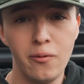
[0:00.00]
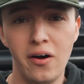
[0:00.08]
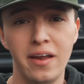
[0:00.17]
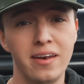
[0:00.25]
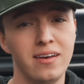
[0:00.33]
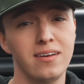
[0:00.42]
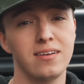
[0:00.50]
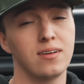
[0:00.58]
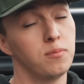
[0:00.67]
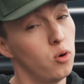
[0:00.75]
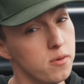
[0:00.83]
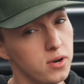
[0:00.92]
one?
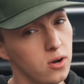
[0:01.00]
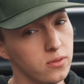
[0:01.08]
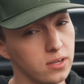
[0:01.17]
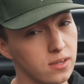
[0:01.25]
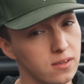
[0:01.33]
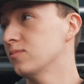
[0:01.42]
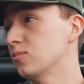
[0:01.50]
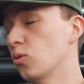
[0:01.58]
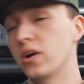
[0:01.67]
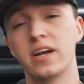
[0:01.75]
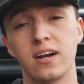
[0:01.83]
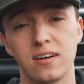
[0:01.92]
Appointment only.
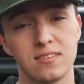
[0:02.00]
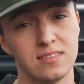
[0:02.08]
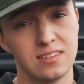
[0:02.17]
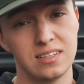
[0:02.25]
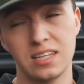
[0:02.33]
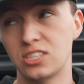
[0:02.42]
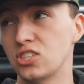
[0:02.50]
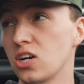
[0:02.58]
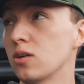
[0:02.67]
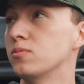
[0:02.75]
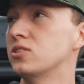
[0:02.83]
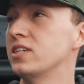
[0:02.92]
We're here. Legends
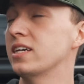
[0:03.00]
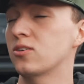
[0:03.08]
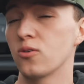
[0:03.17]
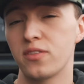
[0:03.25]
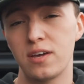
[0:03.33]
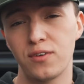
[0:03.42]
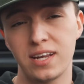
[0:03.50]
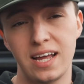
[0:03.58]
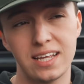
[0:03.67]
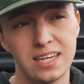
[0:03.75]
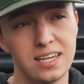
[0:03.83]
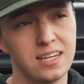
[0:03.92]
Auto Boutique, North Haven,
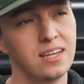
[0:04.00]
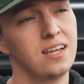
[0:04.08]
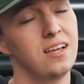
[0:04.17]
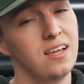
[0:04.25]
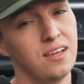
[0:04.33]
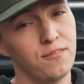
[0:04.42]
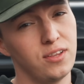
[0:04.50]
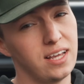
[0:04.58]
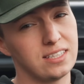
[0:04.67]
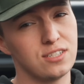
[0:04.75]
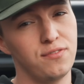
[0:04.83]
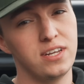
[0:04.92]
Connecticut. If you
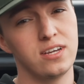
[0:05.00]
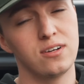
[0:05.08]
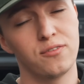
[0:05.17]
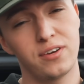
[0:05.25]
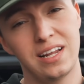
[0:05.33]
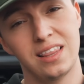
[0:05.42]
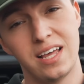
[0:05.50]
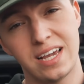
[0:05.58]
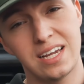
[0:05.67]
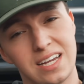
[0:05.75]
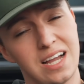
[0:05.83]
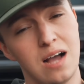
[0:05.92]
like this video, don't forget to like,
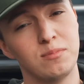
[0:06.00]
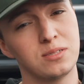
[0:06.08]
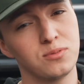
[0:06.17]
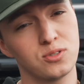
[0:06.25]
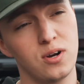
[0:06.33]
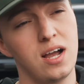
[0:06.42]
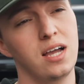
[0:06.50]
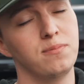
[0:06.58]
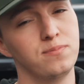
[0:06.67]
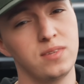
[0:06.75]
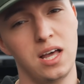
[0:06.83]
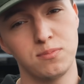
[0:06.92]
comment, subscribe.
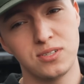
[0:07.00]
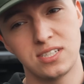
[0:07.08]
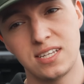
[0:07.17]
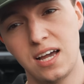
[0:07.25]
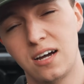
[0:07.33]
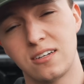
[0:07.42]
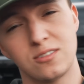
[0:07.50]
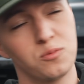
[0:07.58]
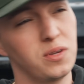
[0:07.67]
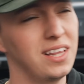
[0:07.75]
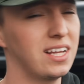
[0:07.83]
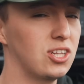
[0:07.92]
Helps us out.
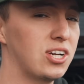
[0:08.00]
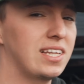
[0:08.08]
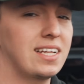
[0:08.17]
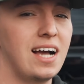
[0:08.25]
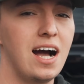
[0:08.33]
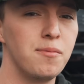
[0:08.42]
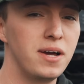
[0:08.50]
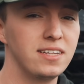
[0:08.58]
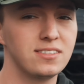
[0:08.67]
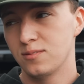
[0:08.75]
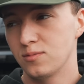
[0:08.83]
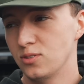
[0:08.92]
We like looking at the
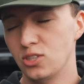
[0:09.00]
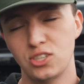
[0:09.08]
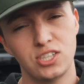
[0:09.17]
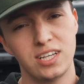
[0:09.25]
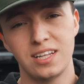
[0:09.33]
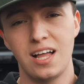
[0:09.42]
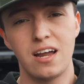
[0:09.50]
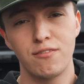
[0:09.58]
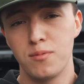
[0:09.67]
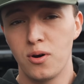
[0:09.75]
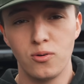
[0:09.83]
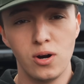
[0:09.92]
comments. Usually a lot of
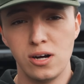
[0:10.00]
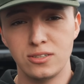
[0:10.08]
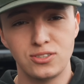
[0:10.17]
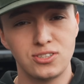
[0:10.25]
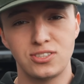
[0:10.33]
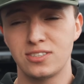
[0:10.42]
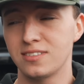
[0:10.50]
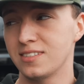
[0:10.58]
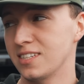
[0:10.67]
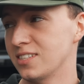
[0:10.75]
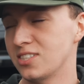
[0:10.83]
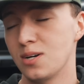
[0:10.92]
them are roasts
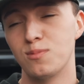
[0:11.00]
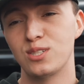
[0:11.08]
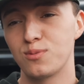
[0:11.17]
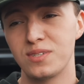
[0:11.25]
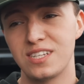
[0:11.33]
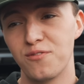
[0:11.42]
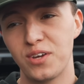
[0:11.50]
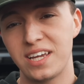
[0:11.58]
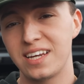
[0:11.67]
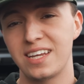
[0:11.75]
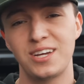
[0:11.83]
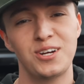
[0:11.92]
to someone specific
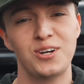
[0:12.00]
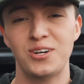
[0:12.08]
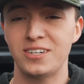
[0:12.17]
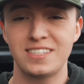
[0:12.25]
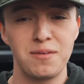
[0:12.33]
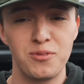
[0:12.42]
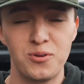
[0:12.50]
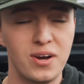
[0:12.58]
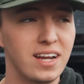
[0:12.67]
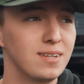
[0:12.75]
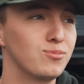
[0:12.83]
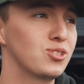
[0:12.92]
in here or something
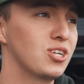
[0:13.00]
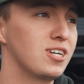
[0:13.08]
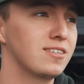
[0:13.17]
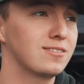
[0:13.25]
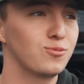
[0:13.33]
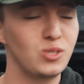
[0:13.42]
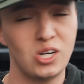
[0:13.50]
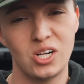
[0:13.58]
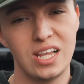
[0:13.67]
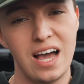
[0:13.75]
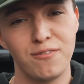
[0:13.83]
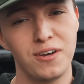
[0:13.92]
random, so we all
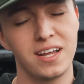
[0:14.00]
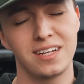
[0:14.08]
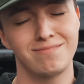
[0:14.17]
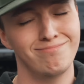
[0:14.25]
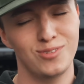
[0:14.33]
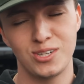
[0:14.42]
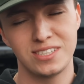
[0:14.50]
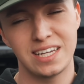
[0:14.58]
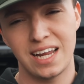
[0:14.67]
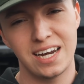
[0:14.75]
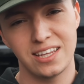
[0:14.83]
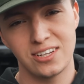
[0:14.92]
laugh at it. We don't
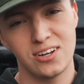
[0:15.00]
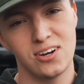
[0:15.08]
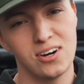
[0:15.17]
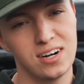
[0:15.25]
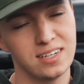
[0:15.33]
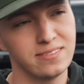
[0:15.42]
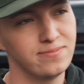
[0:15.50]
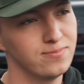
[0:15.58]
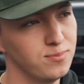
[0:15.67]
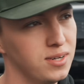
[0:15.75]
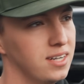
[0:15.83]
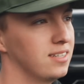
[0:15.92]
take anything to heart,
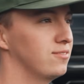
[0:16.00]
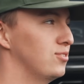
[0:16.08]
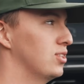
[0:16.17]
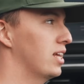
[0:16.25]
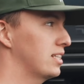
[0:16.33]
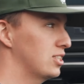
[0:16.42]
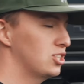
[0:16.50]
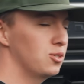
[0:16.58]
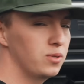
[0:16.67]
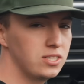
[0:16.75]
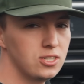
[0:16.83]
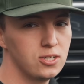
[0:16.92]
but if you like
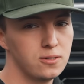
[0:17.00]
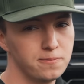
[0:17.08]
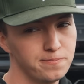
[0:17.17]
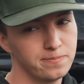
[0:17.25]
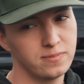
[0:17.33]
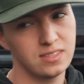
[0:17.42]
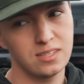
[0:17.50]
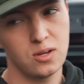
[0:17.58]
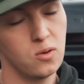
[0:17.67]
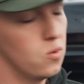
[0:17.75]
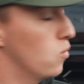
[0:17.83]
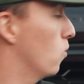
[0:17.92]
what we do,
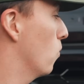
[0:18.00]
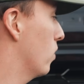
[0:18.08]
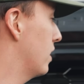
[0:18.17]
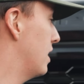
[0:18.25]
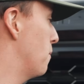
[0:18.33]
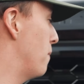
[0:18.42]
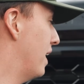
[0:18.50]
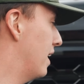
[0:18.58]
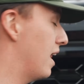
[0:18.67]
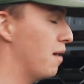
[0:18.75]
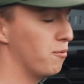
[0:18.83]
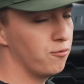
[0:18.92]
we're gonna keep making
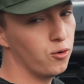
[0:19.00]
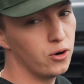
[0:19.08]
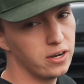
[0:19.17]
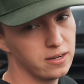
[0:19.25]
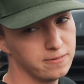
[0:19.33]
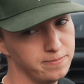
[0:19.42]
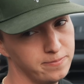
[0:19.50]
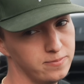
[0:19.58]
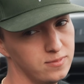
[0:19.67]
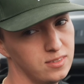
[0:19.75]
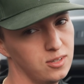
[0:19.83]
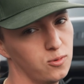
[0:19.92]
it happen for you.
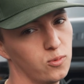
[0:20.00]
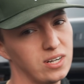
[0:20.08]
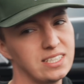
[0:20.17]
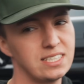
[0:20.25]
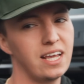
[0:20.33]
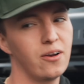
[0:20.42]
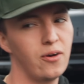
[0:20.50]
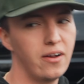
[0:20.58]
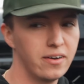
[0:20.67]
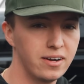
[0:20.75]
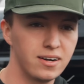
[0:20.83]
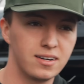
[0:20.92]
We're gonna stay
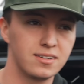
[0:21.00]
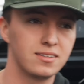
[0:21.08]
around here.